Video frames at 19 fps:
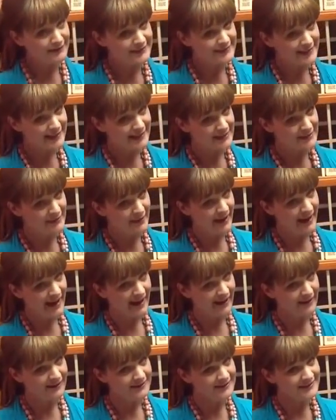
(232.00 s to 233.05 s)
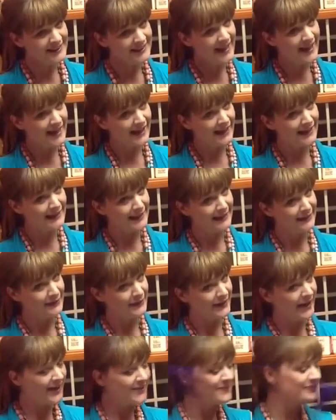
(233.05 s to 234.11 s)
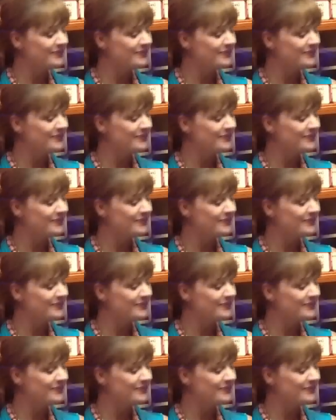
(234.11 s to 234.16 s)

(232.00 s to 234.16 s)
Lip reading: stage in my house, hallelujah,